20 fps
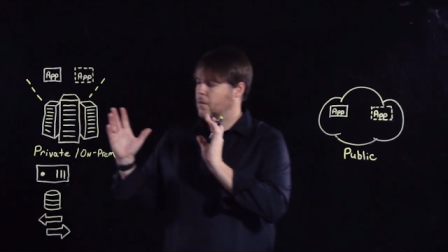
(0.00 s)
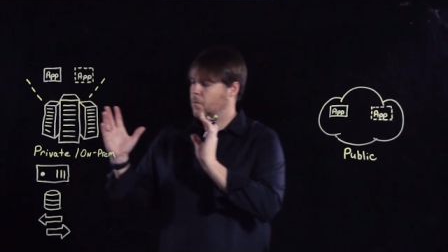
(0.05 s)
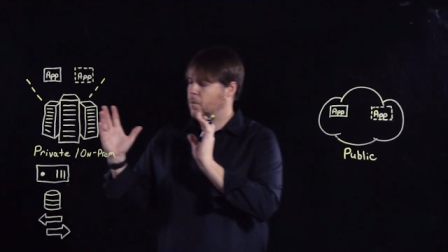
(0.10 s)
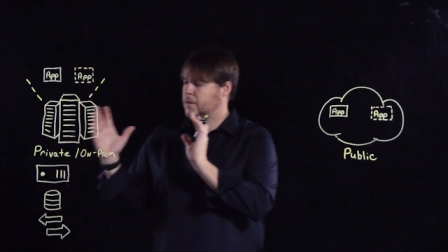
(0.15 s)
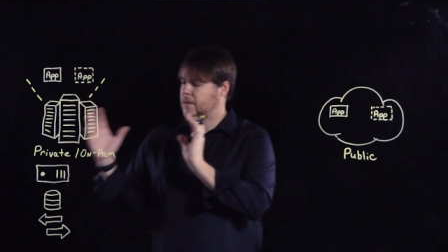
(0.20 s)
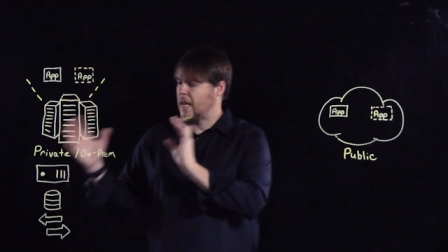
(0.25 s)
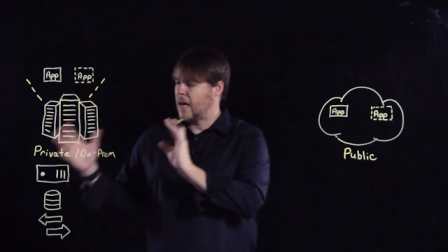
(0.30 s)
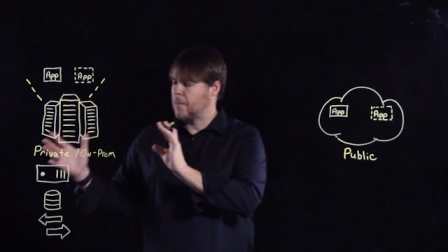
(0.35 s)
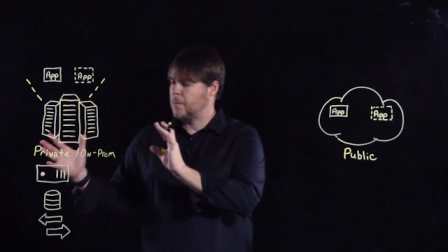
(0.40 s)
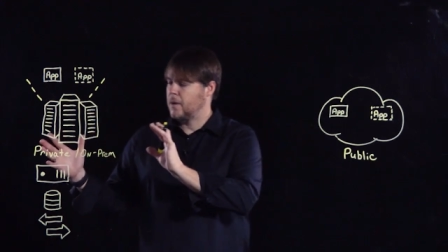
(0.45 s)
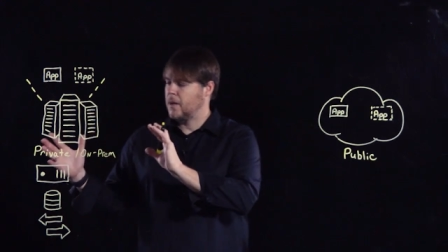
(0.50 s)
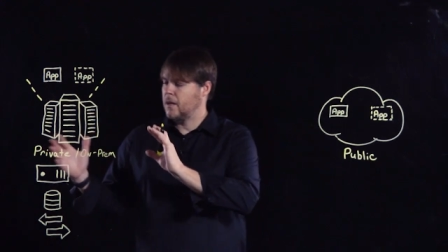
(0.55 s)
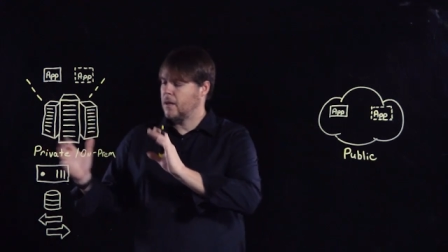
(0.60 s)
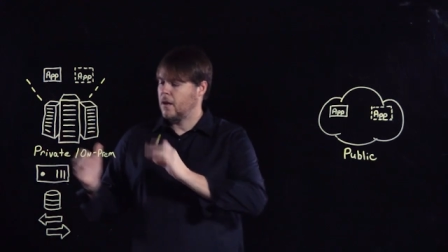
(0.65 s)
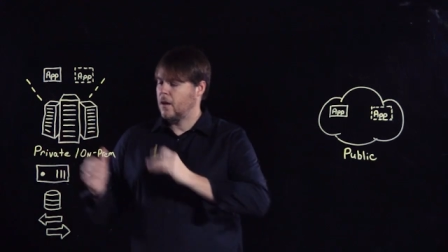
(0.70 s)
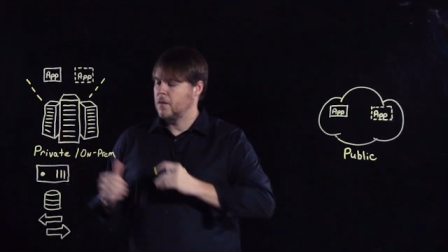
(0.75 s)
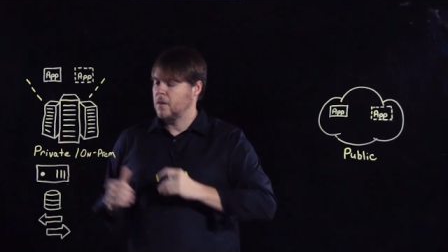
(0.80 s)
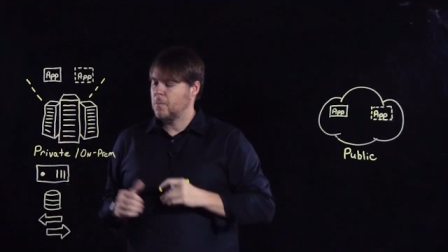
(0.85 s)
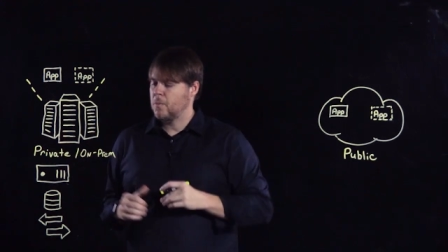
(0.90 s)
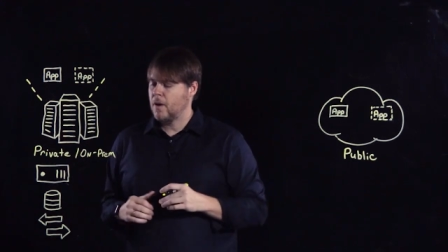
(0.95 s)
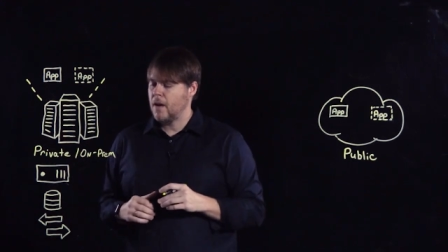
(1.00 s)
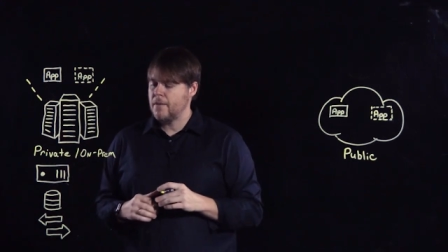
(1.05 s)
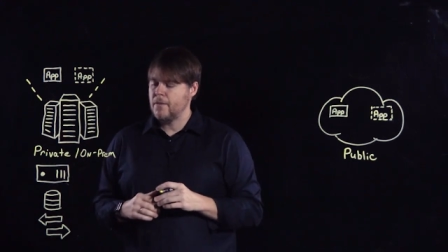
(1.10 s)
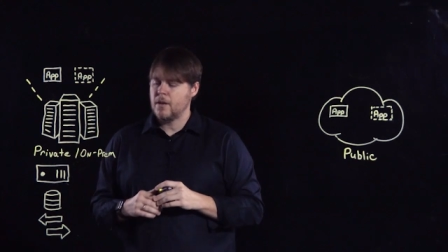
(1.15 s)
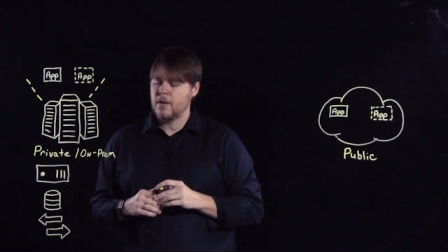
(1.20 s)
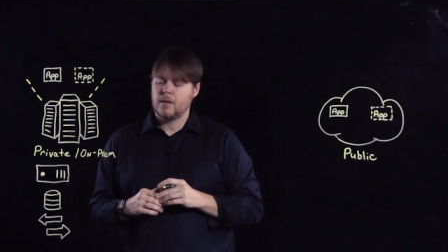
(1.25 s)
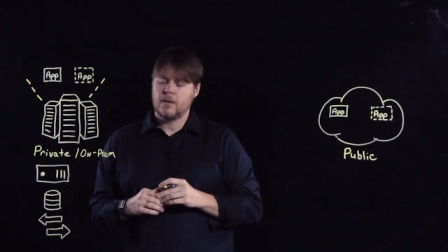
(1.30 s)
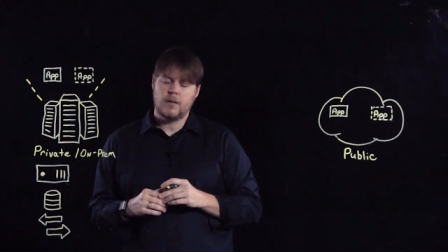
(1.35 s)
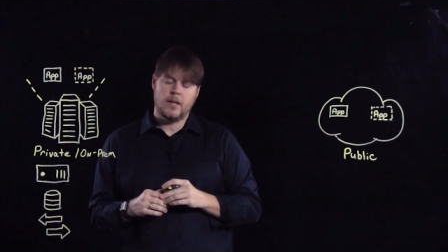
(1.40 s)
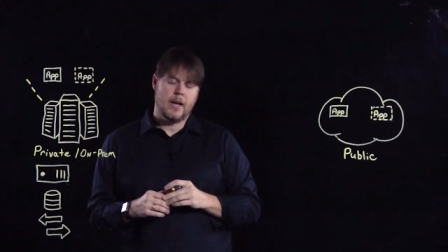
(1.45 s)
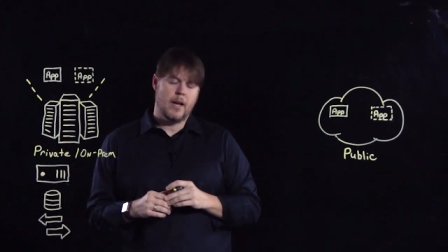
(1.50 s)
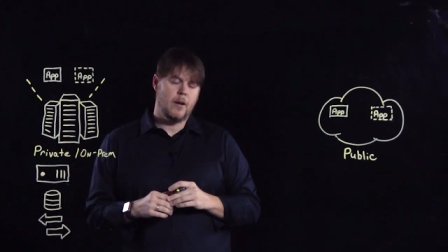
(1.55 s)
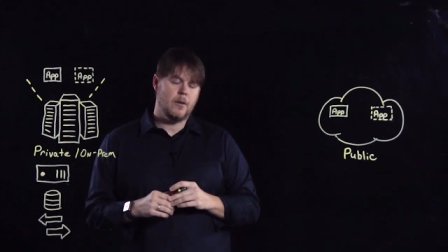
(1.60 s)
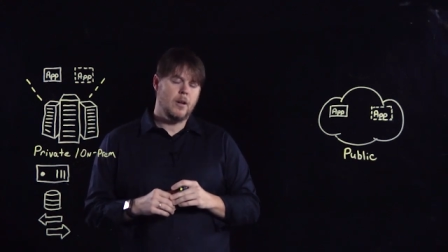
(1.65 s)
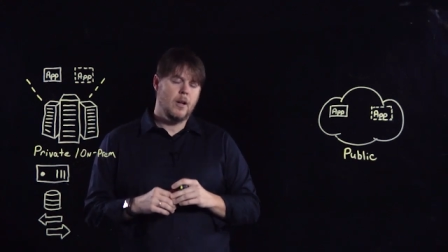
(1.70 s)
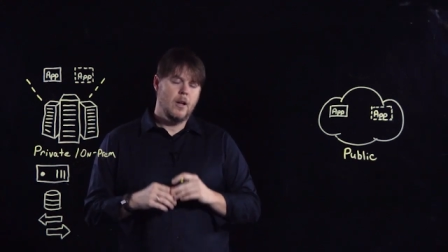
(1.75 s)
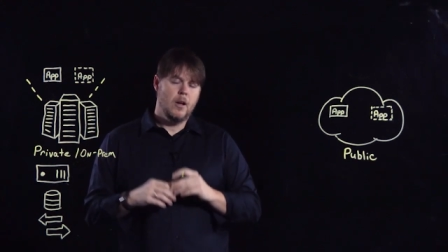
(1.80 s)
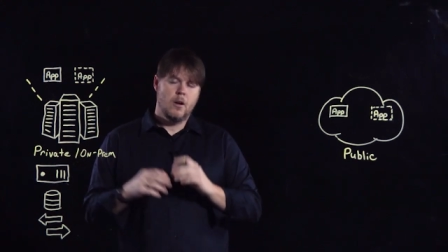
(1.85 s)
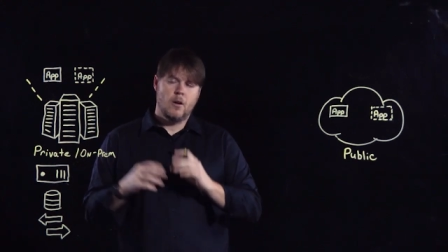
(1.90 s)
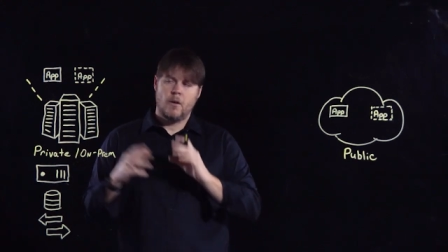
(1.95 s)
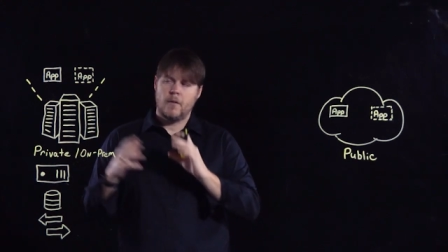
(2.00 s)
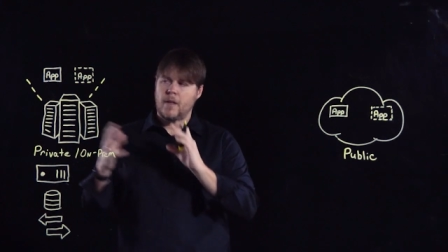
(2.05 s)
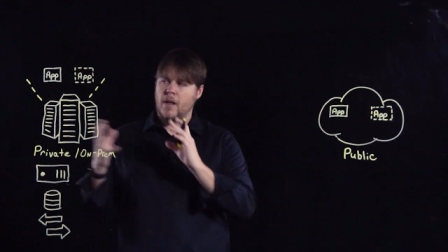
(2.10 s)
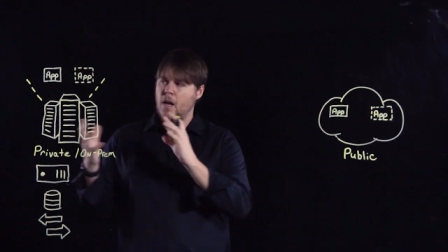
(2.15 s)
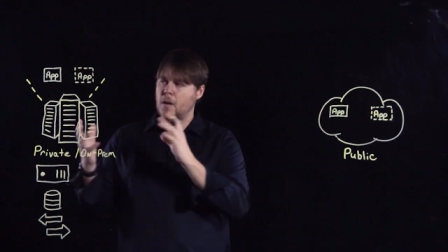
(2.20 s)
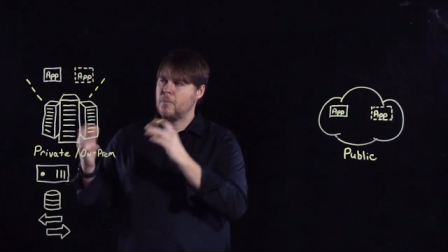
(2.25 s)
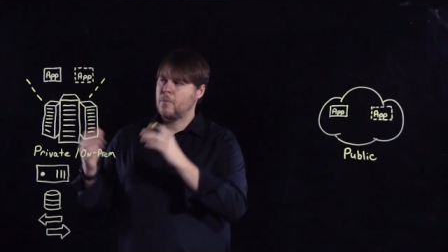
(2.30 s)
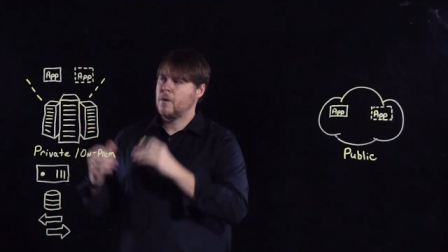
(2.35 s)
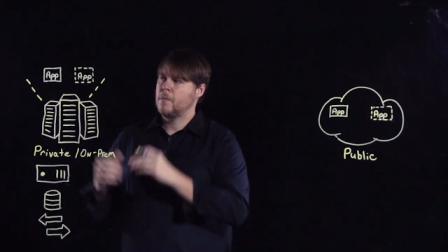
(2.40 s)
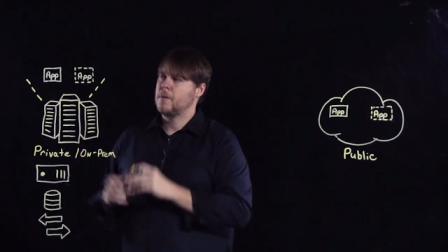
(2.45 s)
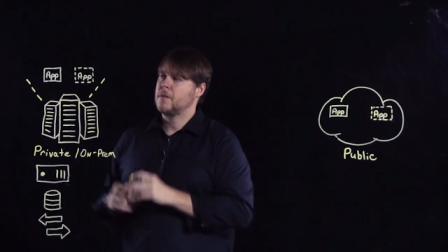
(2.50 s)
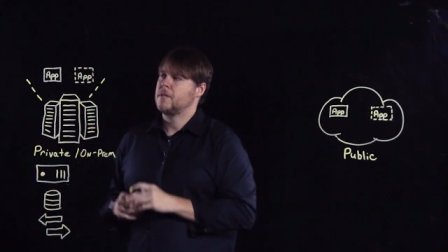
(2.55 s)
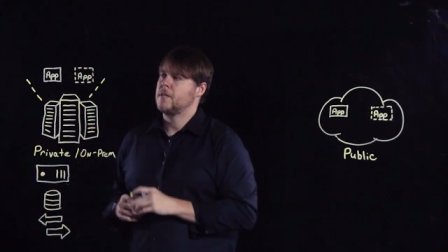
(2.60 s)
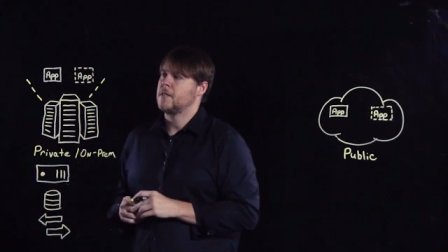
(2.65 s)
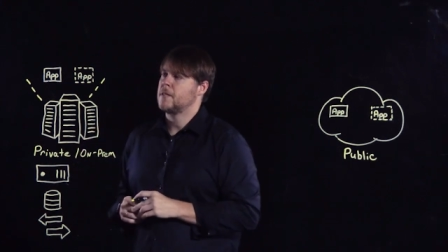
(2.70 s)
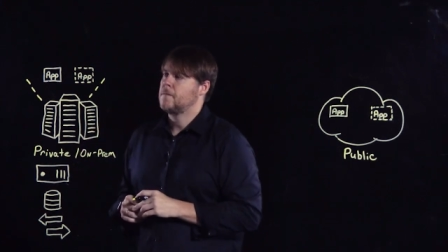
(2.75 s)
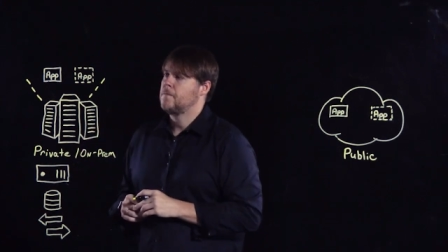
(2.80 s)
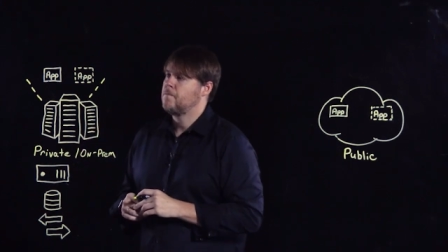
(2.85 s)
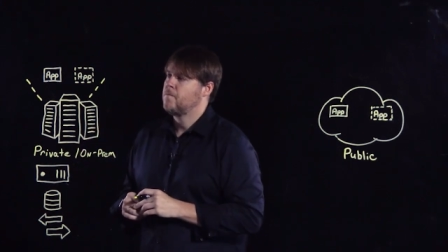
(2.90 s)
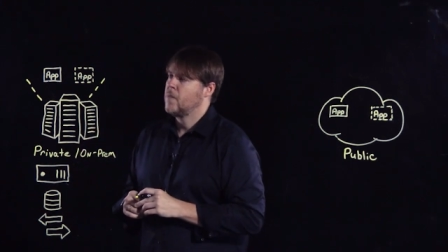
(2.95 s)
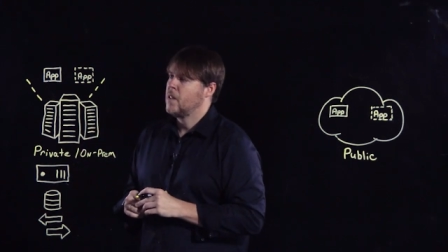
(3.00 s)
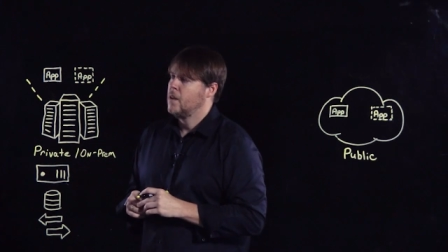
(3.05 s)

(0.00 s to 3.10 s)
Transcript: what's happening on the private cloud or the on-premises.